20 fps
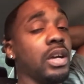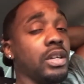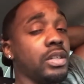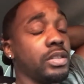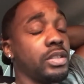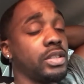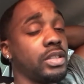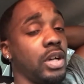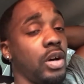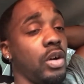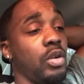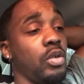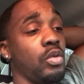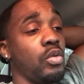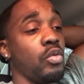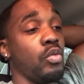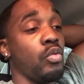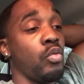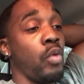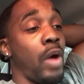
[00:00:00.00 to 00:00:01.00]

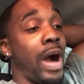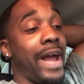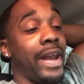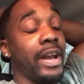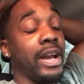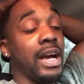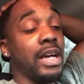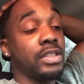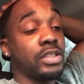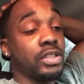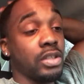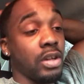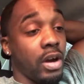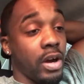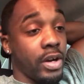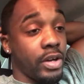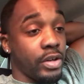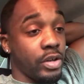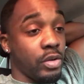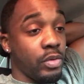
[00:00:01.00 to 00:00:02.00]
So why did I
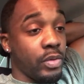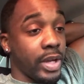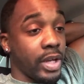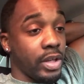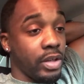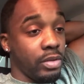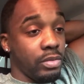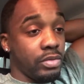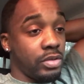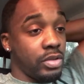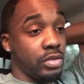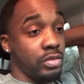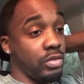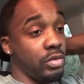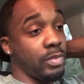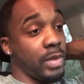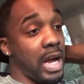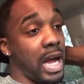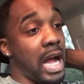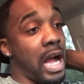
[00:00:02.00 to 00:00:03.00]
start doing YouTube?
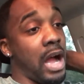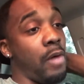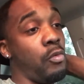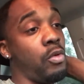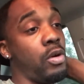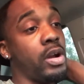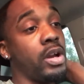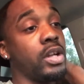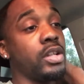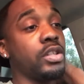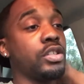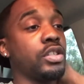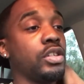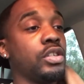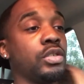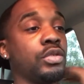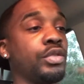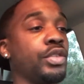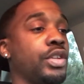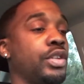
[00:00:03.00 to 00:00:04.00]
I wanted to
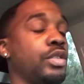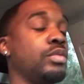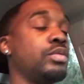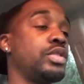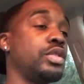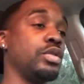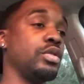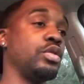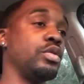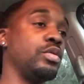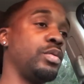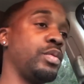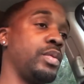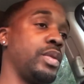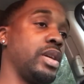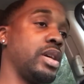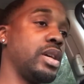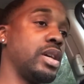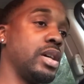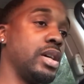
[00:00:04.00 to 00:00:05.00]
do YouTube
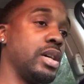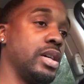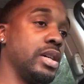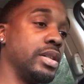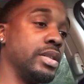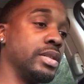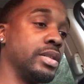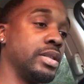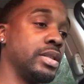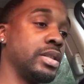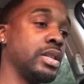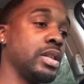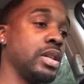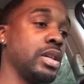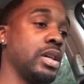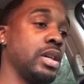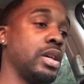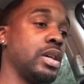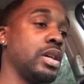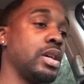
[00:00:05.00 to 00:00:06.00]
because,
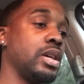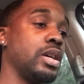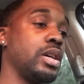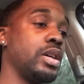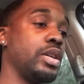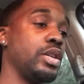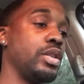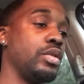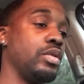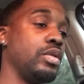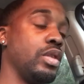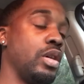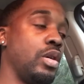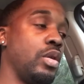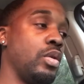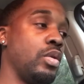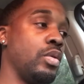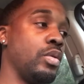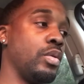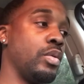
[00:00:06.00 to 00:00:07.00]
you
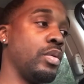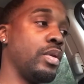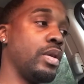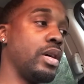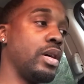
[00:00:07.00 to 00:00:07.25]
know,